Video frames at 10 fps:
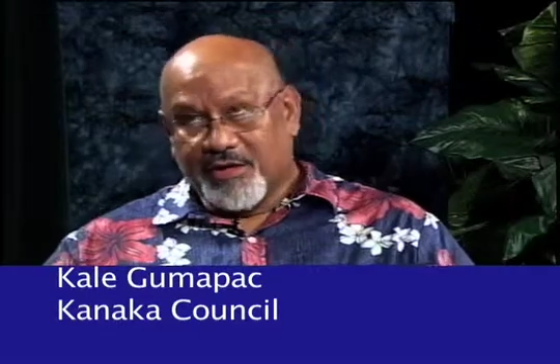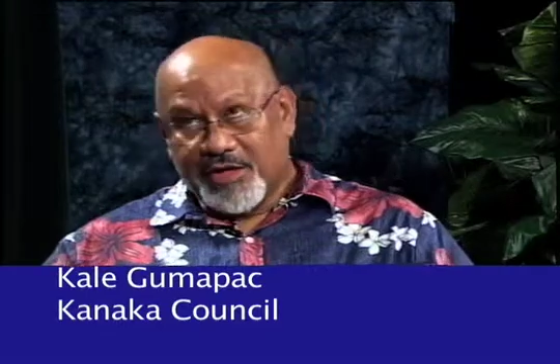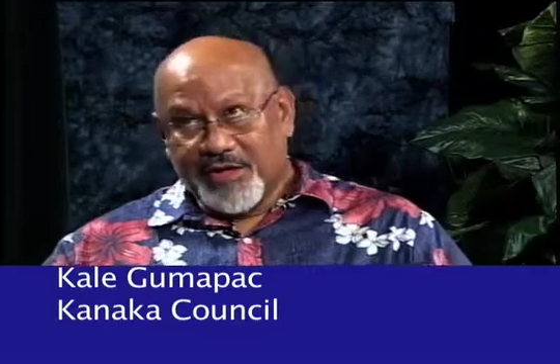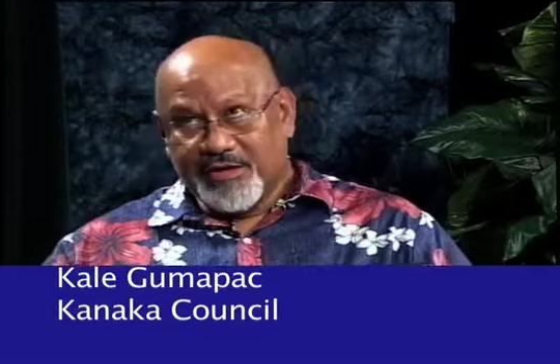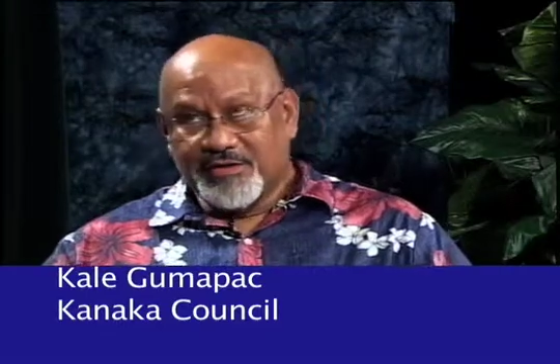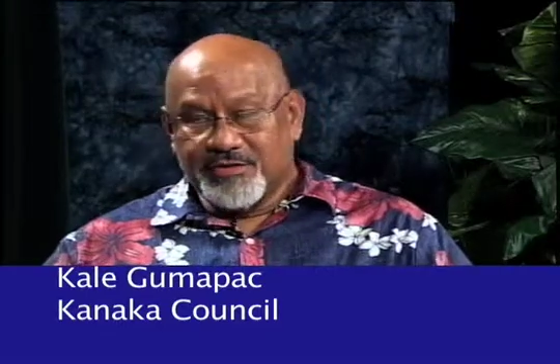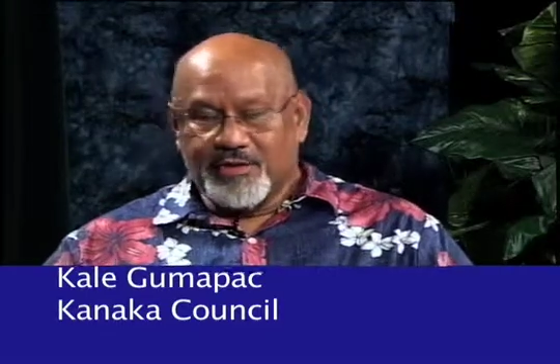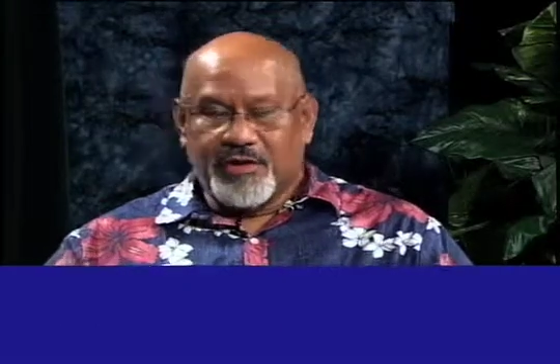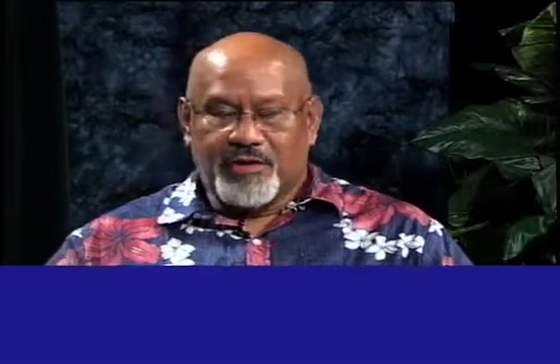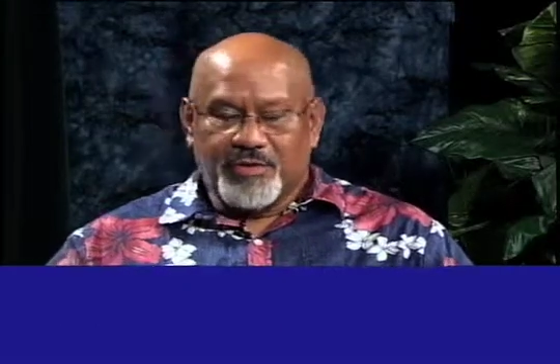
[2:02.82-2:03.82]
at least
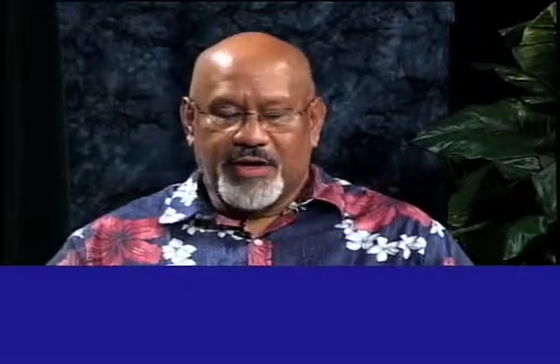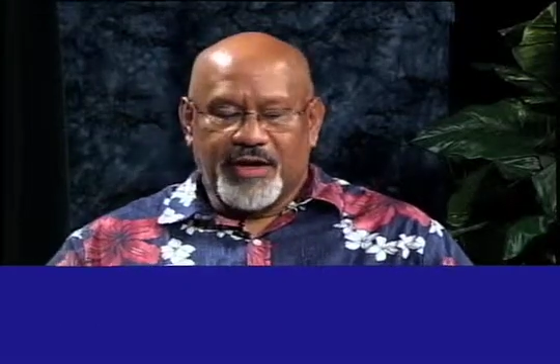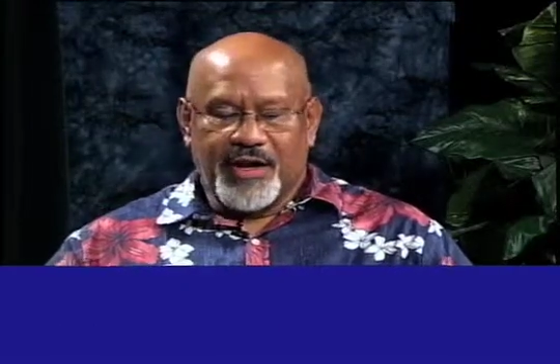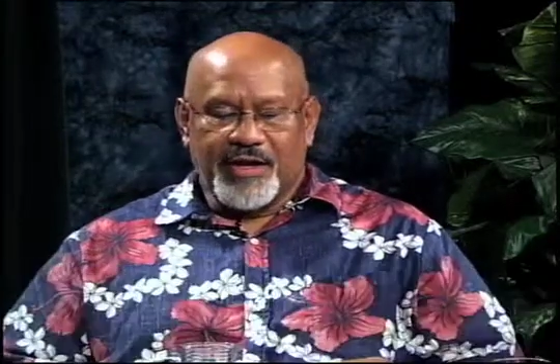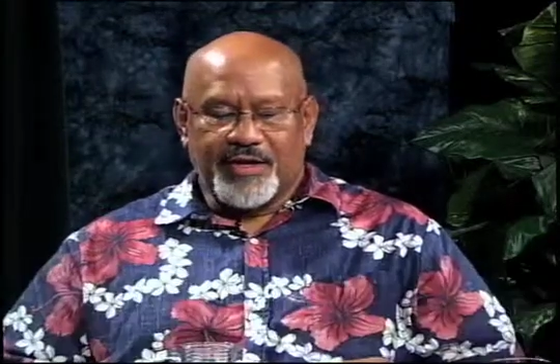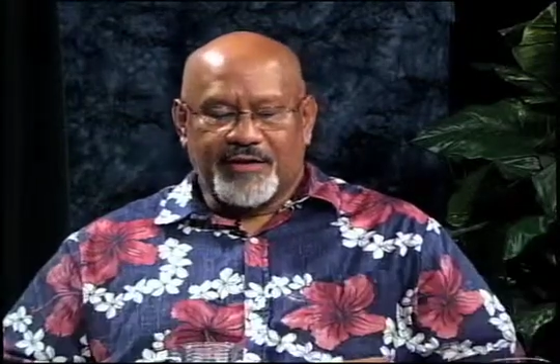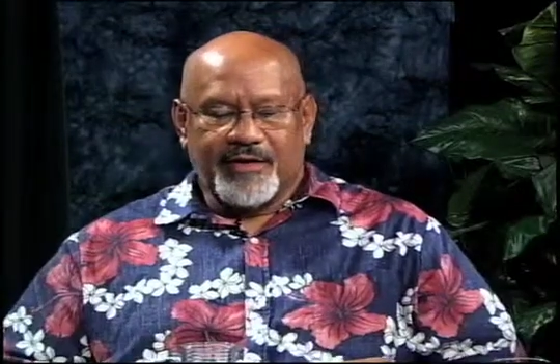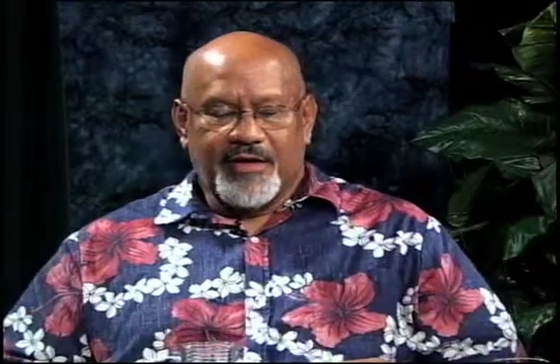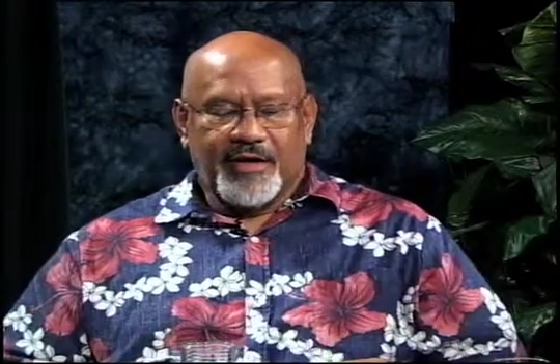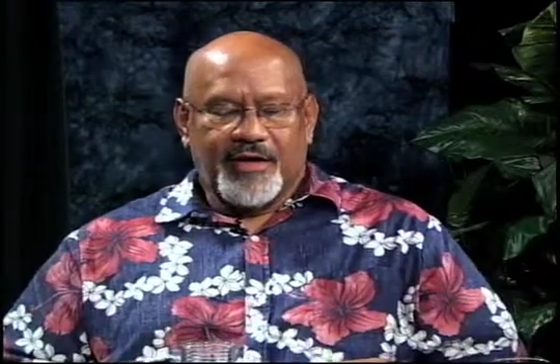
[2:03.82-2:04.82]
on Hawaii Island,
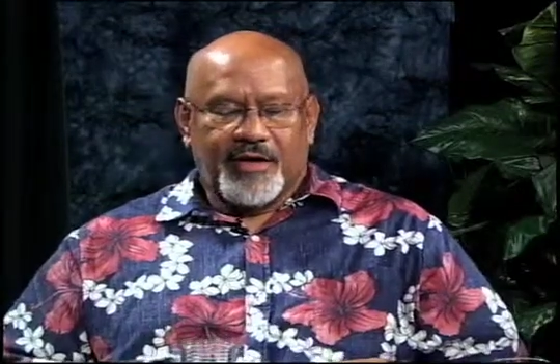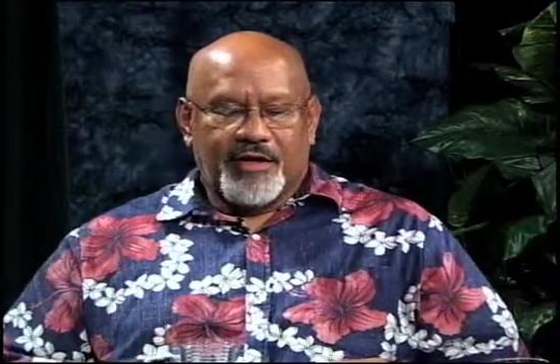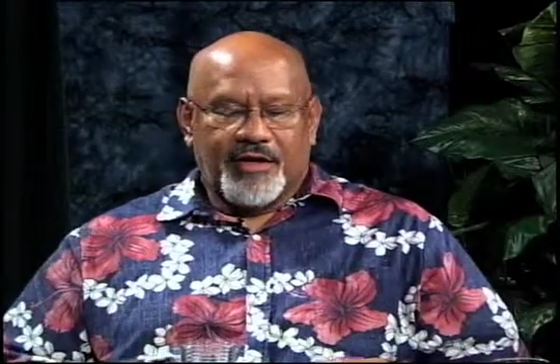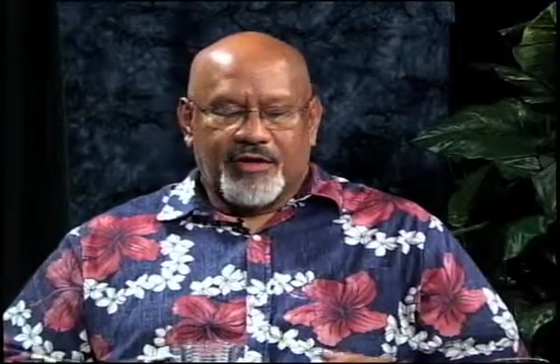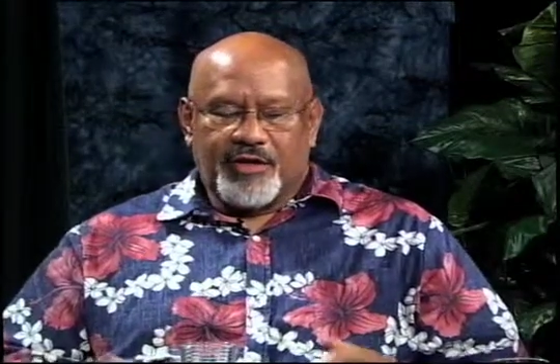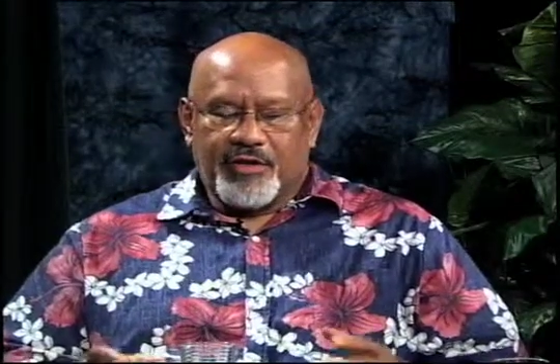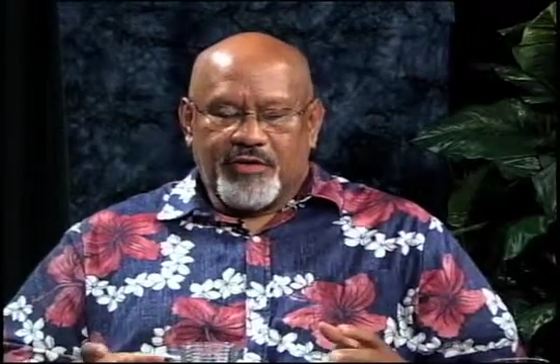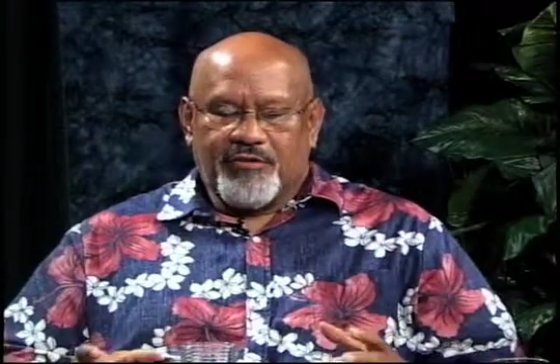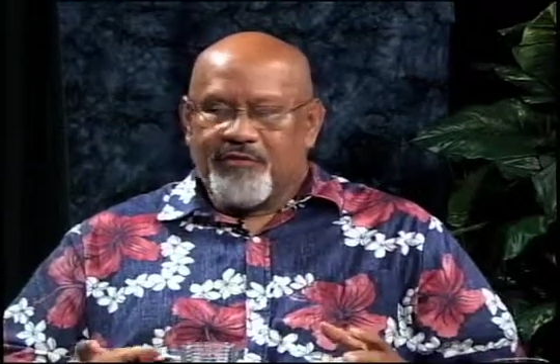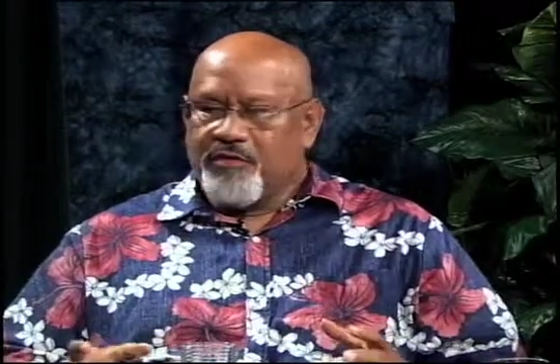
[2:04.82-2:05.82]
they
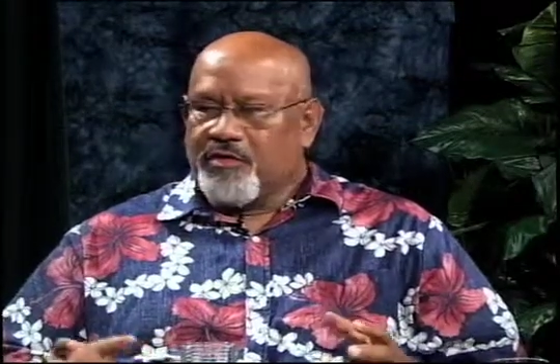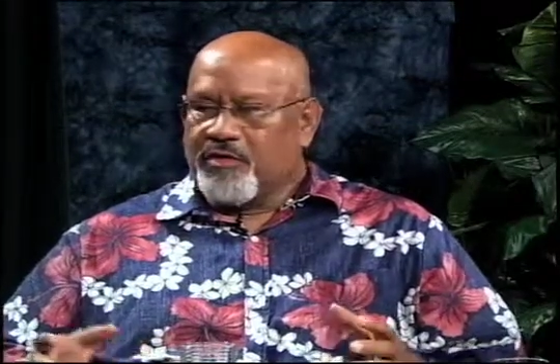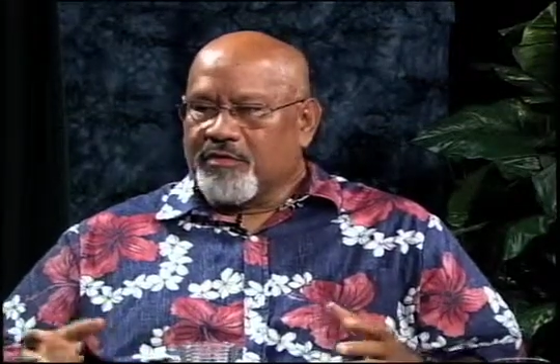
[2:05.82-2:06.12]
looked for